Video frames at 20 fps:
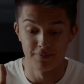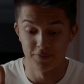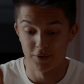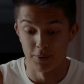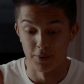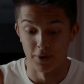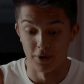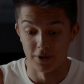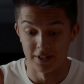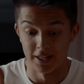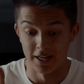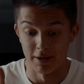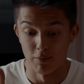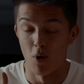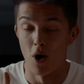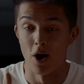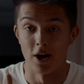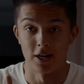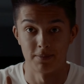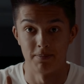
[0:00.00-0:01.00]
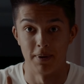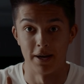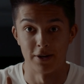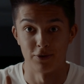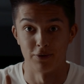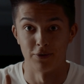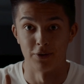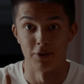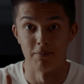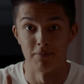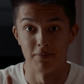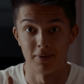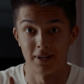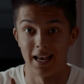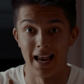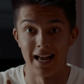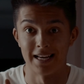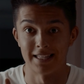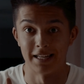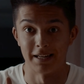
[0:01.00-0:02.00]
To be honest, it works better on the
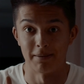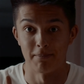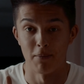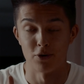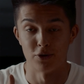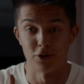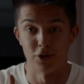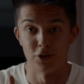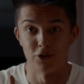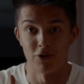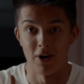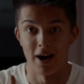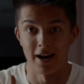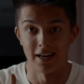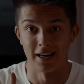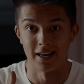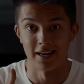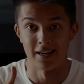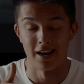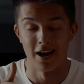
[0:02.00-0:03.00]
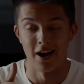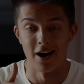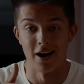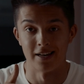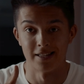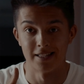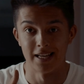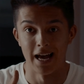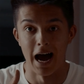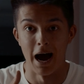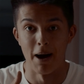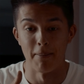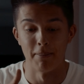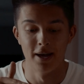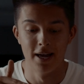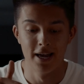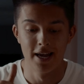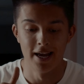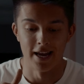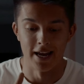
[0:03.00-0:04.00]
classic motion tracking
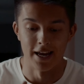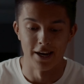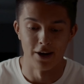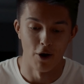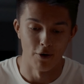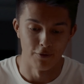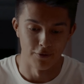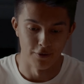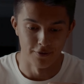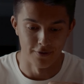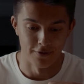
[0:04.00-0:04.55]
tab in After